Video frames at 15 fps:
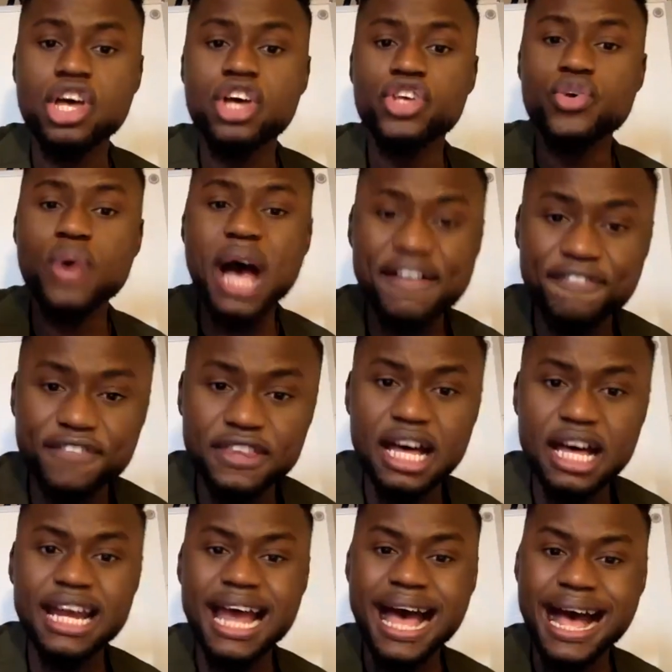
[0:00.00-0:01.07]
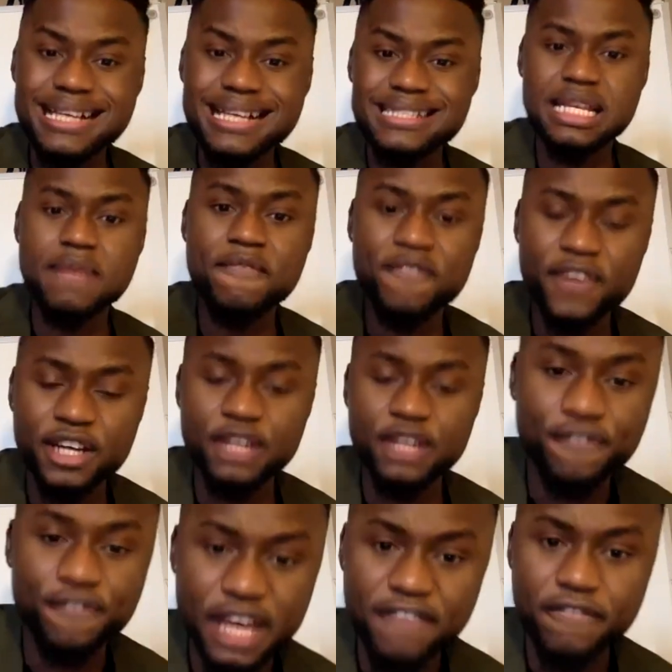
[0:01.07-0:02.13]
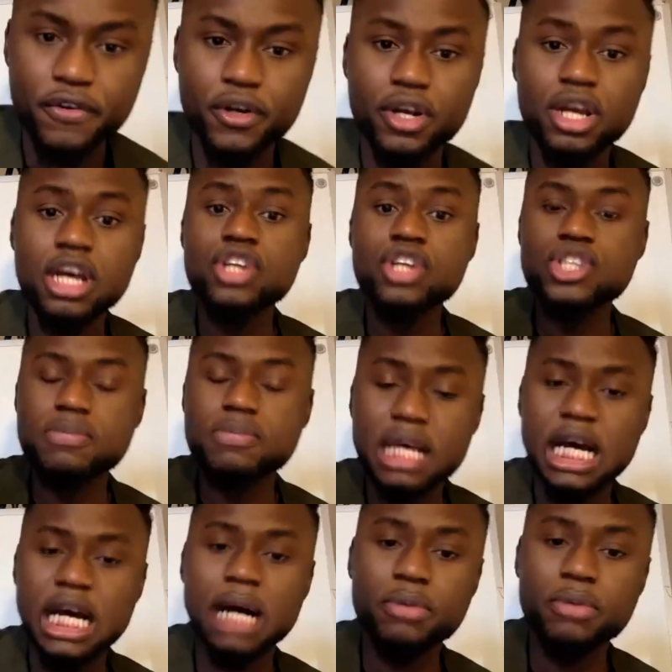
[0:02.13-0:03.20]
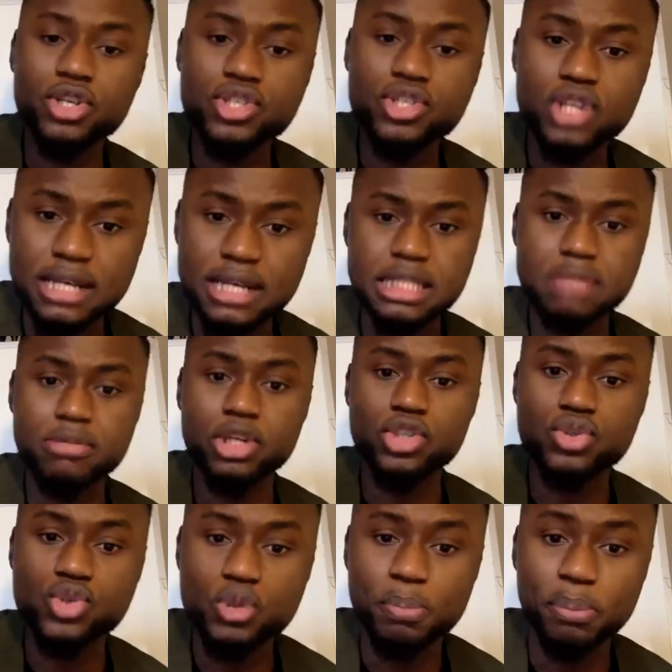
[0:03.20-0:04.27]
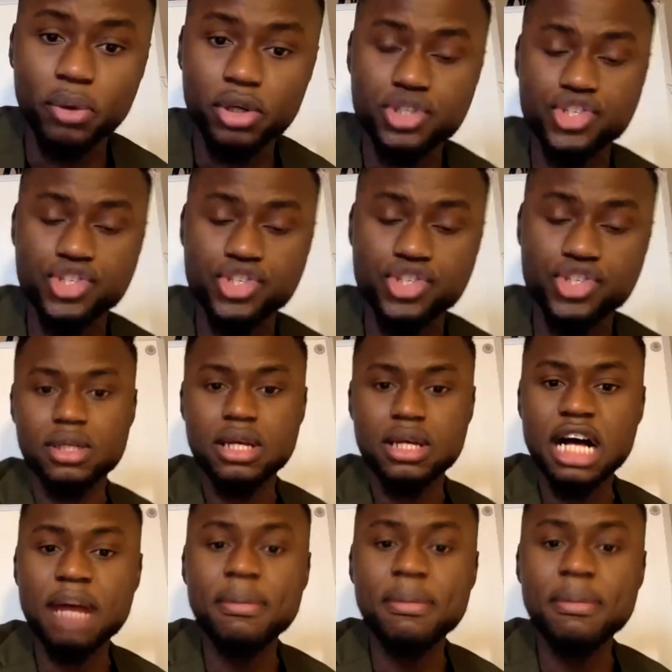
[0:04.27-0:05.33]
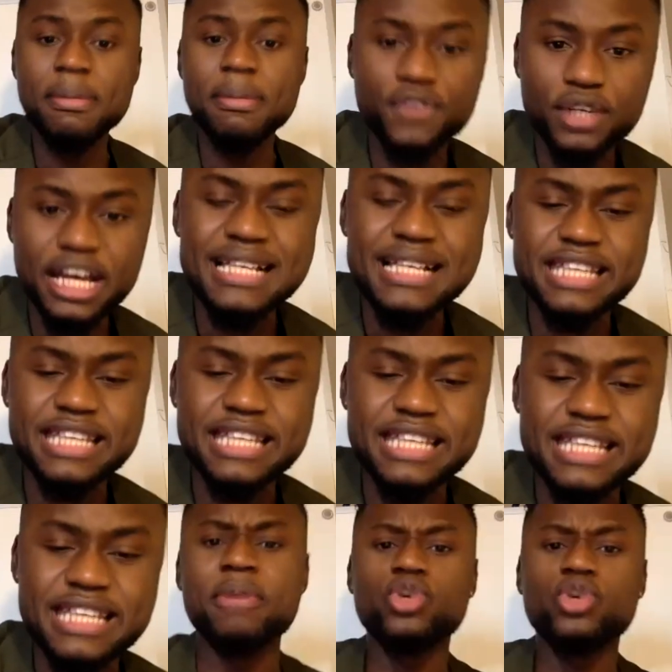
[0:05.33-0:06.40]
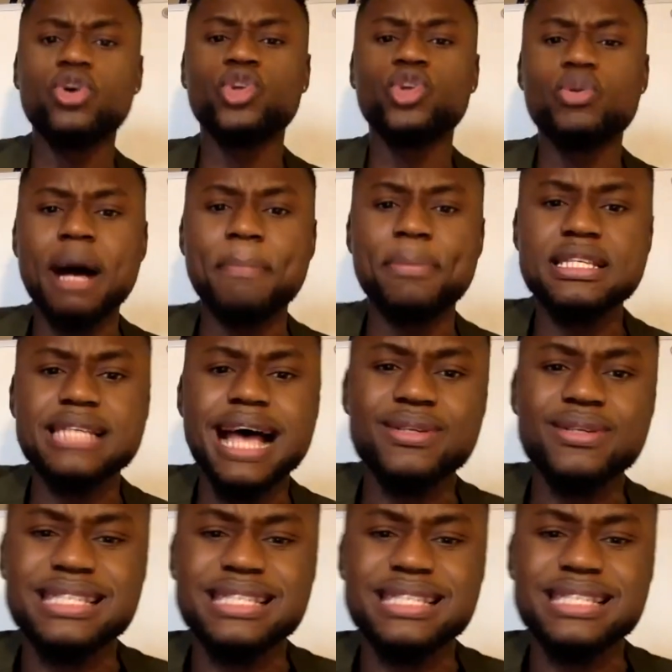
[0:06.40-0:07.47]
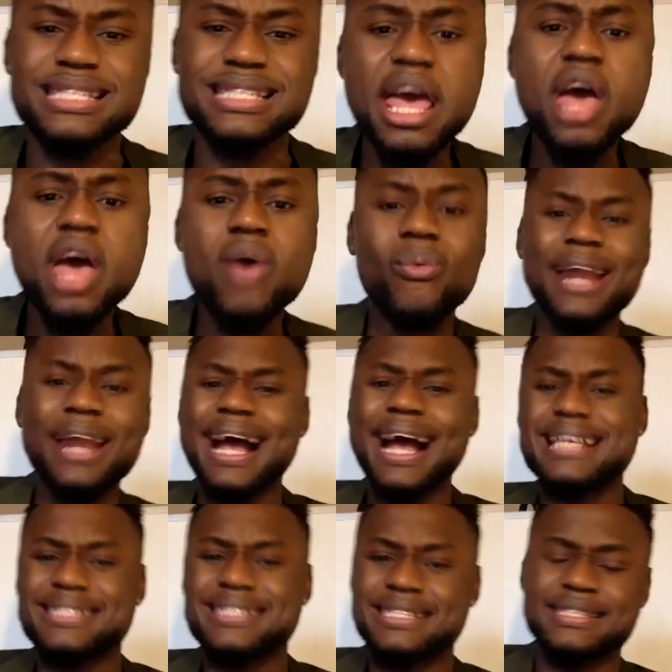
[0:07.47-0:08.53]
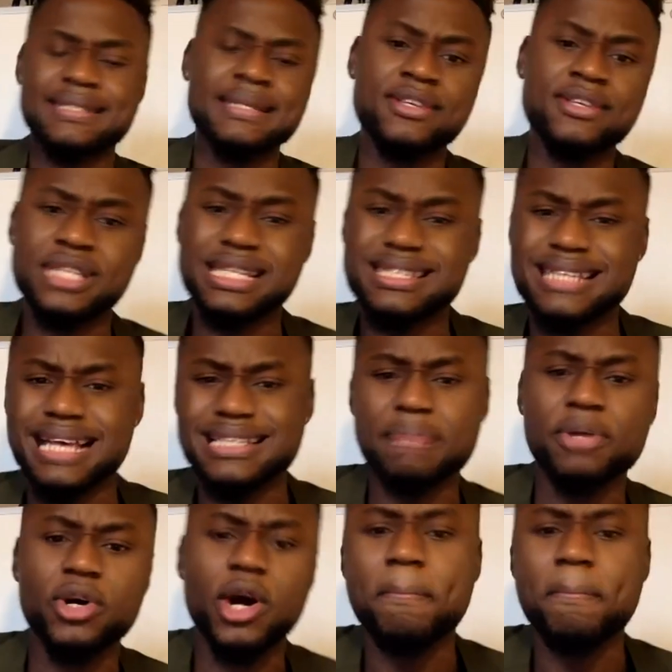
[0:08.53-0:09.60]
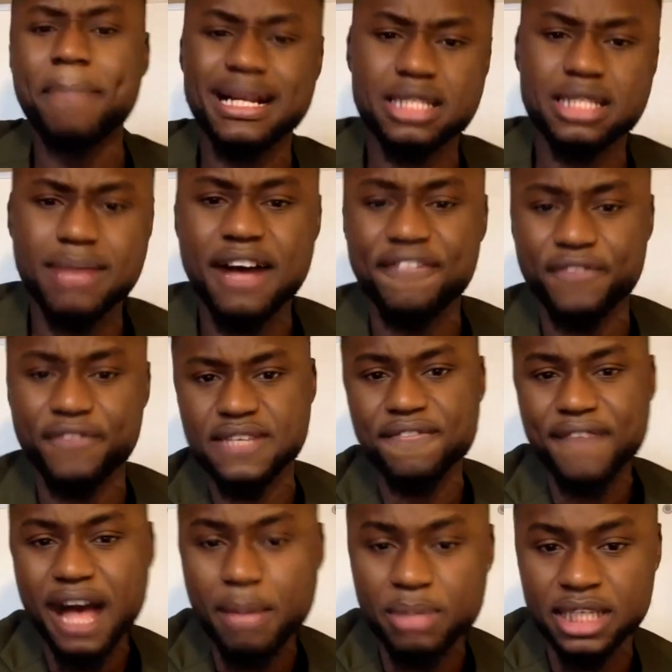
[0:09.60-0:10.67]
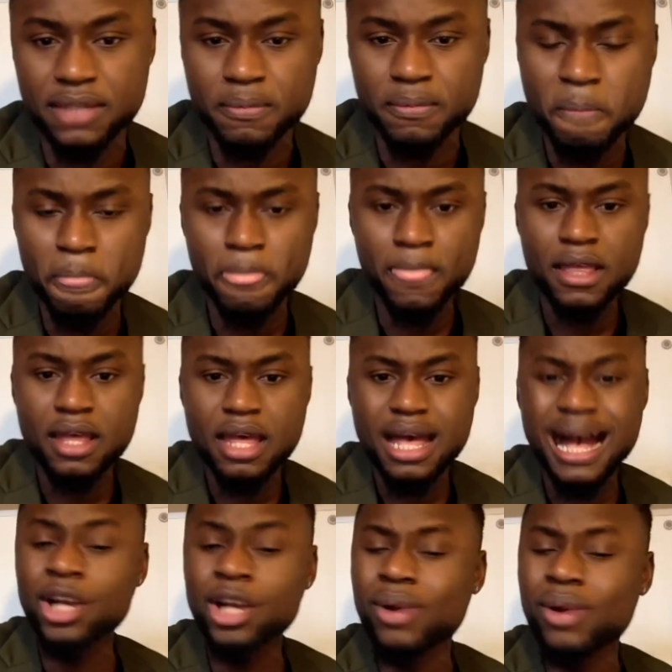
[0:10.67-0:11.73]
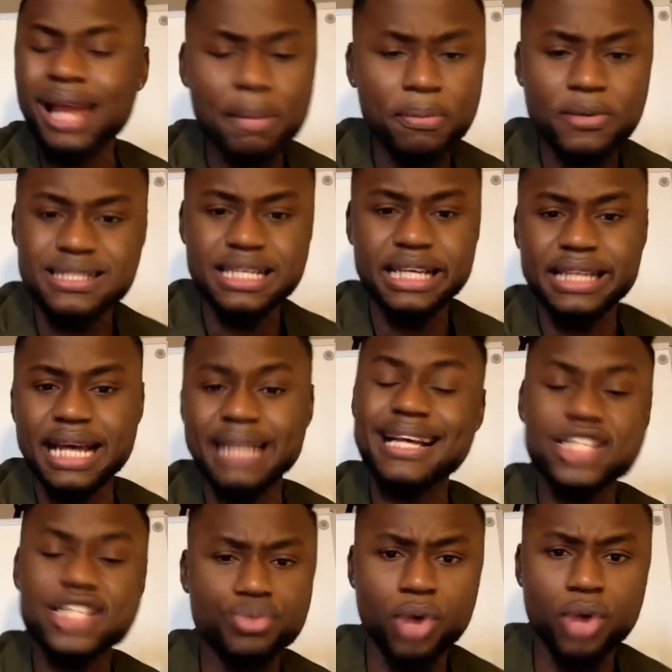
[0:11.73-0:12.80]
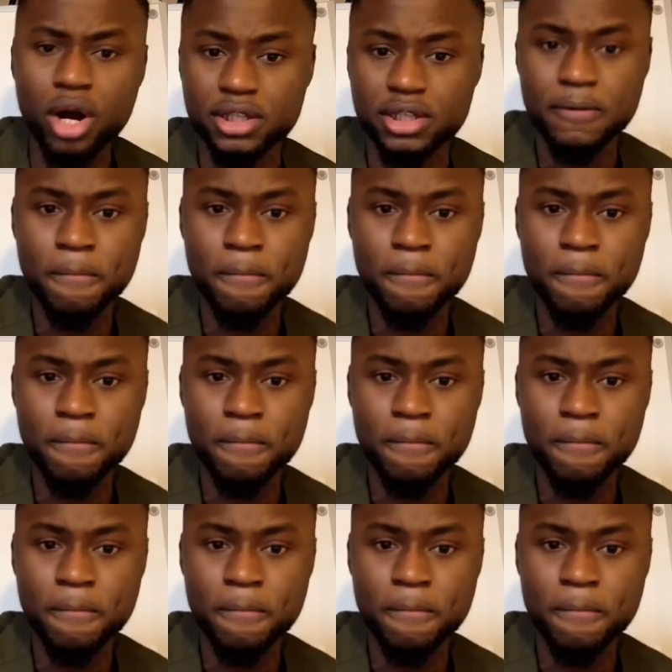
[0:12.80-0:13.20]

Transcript: You have not asked them for the favor to become your customer to support you. How many of you guys say, hey, I'm going to go do my business outside. When I got success, I'm going to come back to my friends and family. I know a lot of people say that. That's wrong.